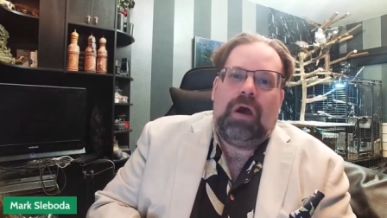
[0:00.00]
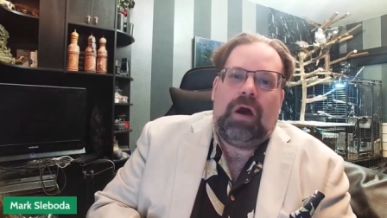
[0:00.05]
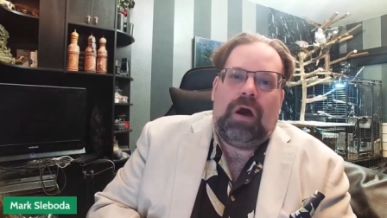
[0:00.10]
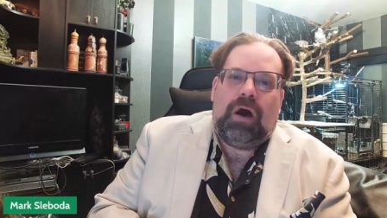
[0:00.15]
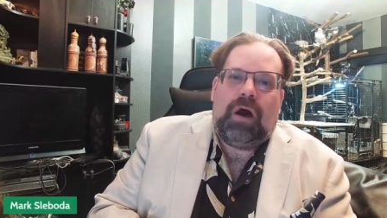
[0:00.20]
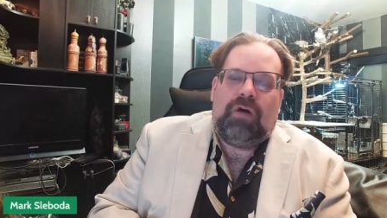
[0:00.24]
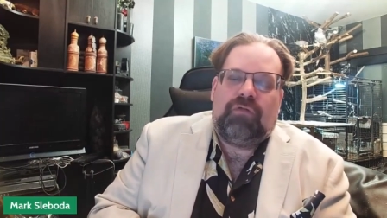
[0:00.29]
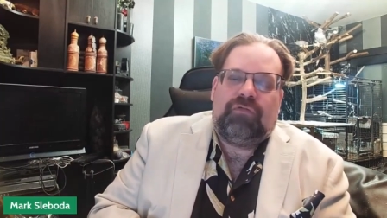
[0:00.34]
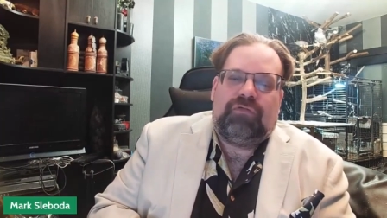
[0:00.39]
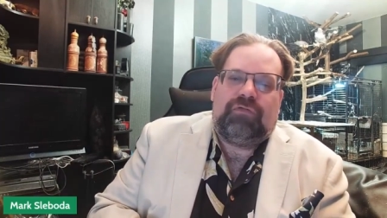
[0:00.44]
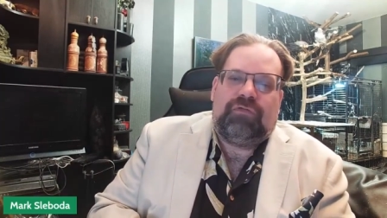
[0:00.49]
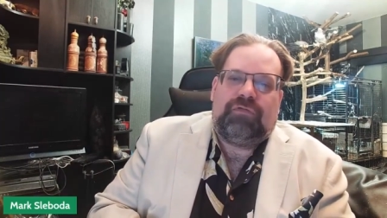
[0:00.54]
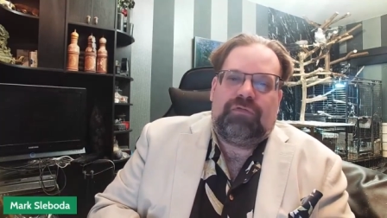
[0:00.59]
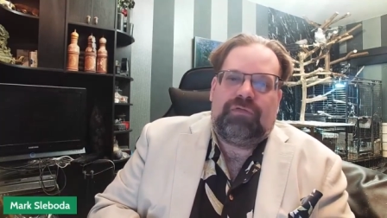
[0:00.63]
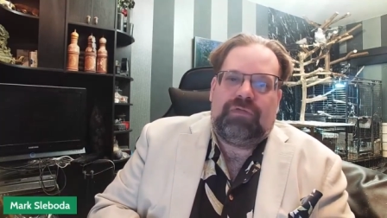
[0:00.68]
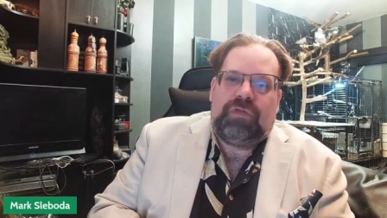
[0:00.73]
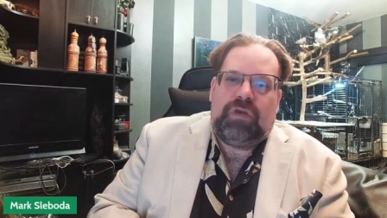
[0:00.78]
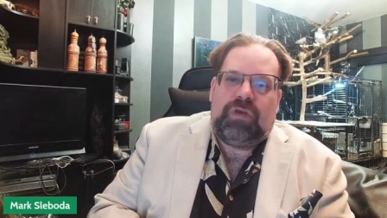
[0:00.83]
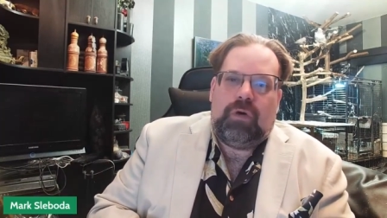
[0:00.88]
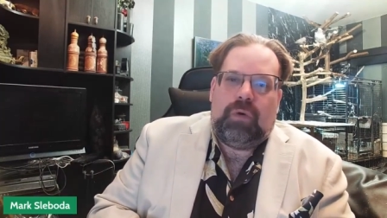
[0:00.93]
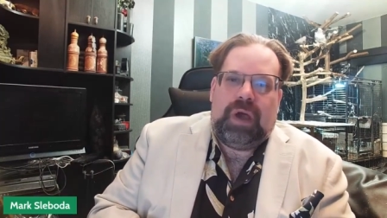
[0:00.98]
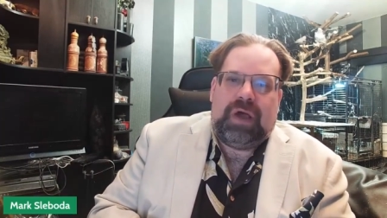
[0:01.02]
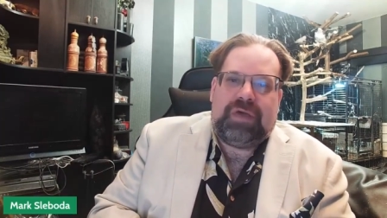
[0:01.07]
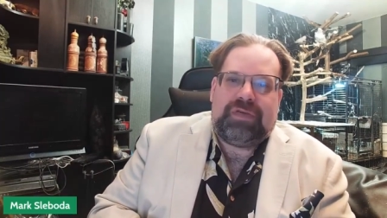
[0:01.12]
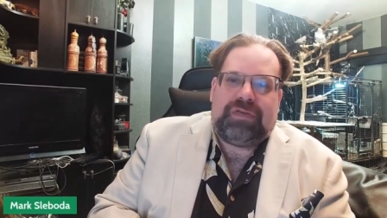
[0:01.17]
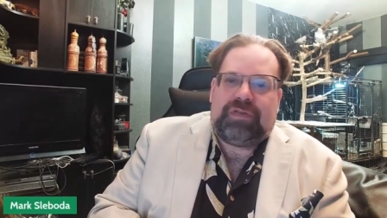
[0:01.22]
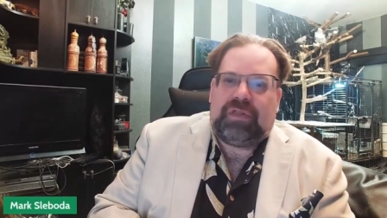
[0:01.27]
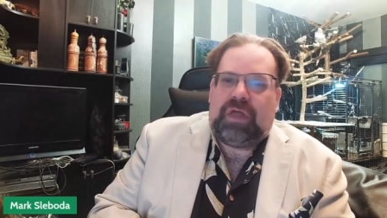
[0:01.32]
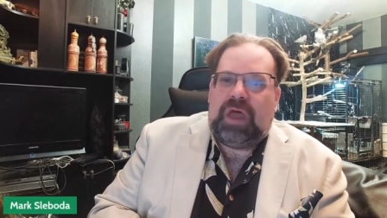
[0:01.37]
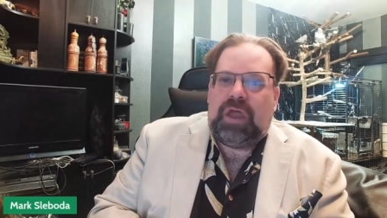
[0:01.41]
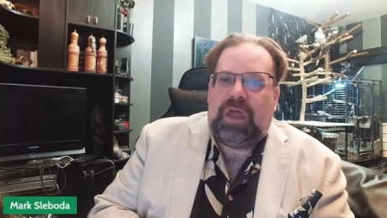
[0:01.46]
of
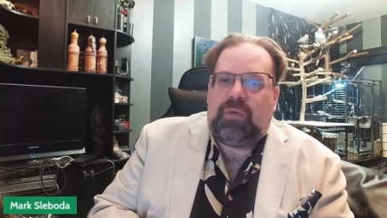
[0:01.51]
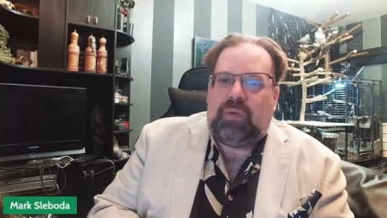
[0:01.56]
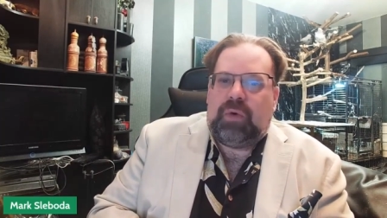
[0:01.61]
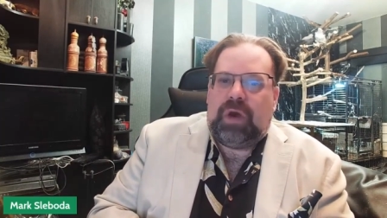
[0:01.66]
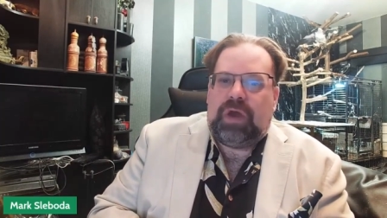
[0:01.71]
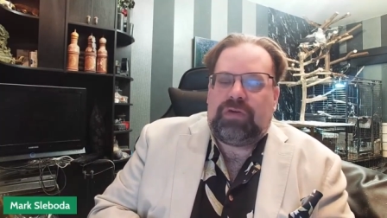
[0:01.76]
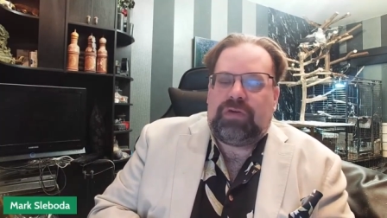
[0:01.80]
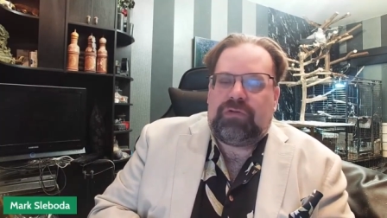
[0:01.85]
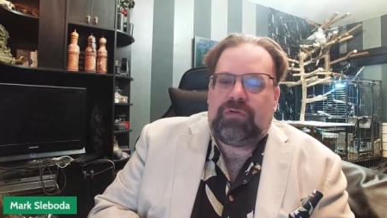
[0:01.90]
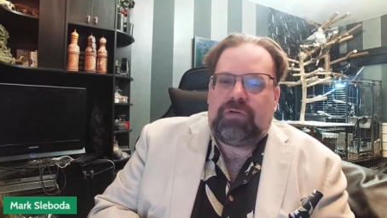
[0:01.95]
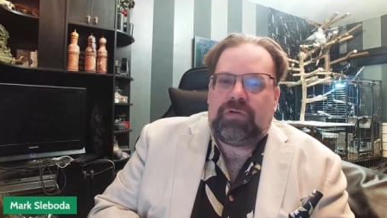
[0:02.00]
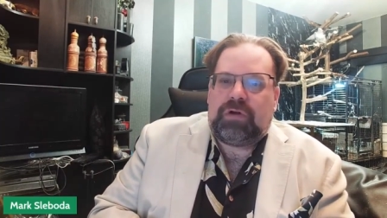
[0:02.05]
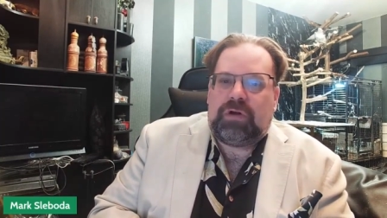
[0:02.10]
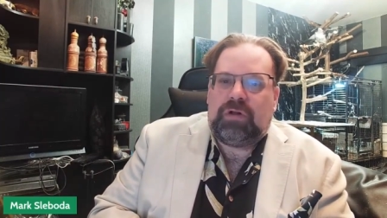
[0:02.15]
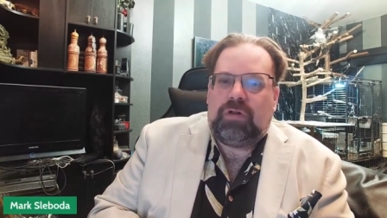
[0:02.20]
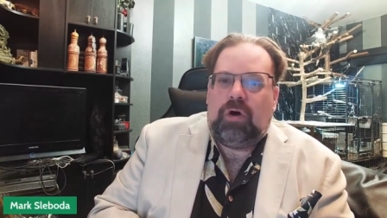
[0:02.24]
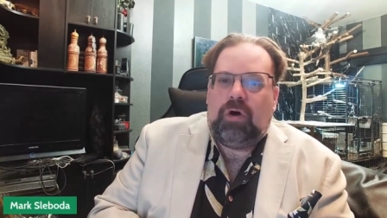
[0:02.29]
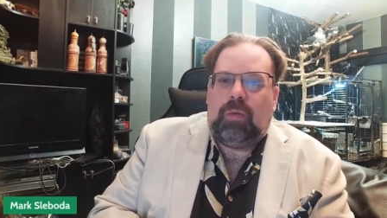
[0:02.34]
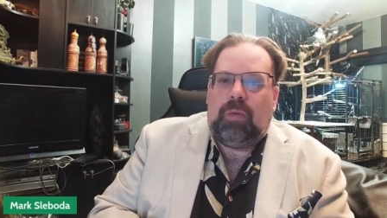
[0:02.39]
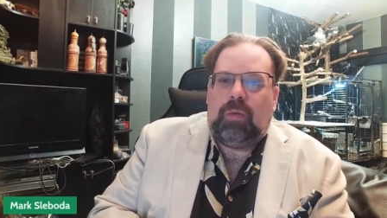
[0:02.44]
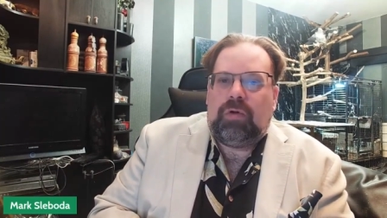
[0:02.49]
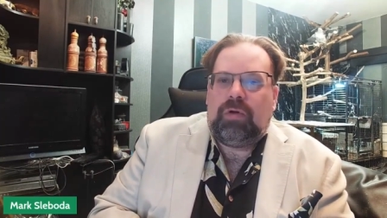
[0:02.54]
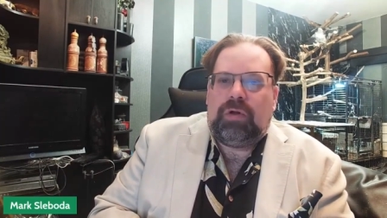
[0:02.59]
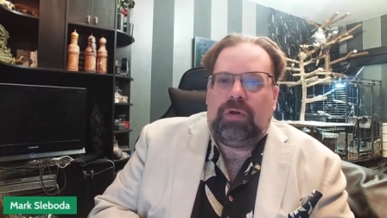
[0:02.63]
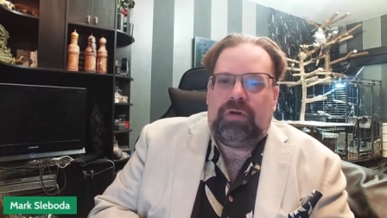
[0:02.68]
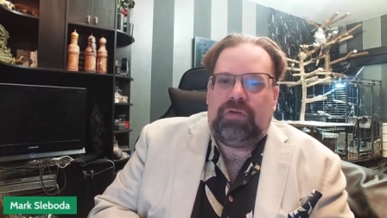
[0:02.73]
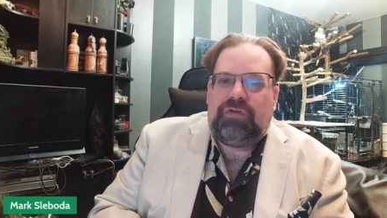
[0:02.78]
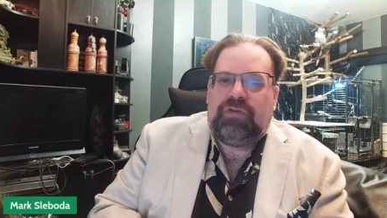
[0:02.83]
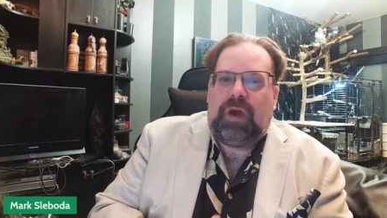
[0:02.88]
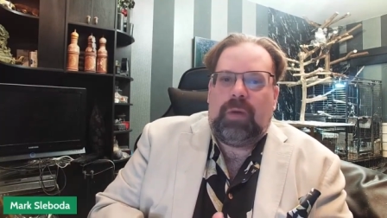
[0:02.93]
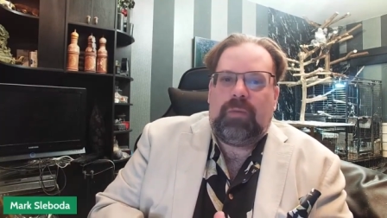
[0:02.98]
US led Western global
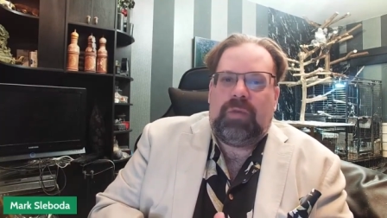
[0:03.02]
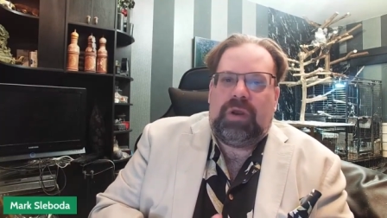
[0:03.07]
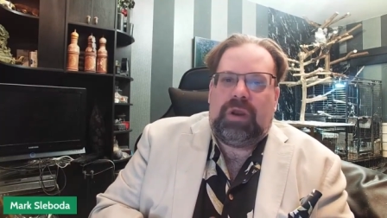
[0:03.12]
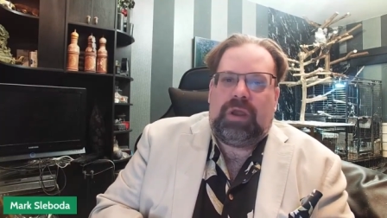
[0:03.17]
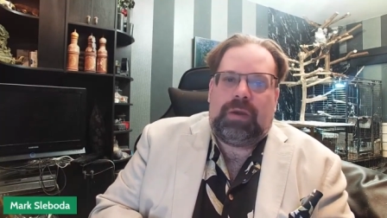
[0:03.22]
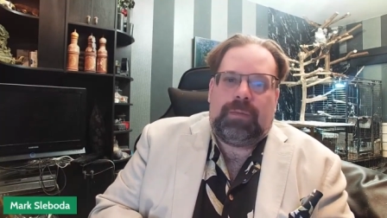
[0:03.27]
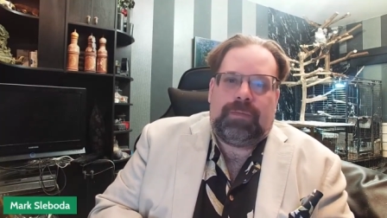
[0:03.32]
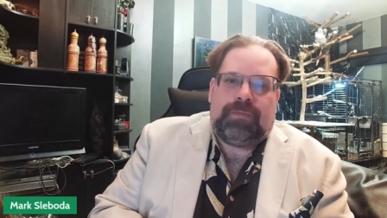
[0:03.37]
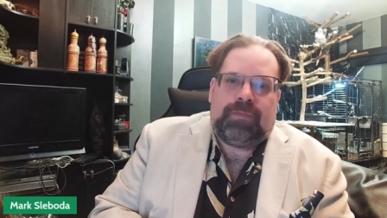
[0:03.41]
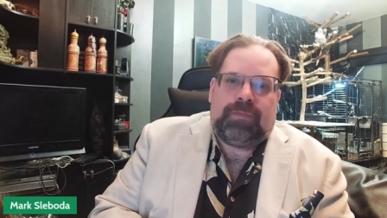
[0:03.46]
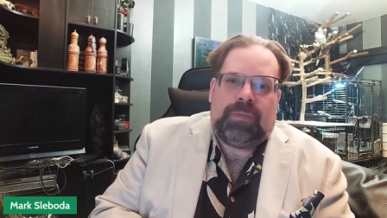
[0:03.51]
hegemony.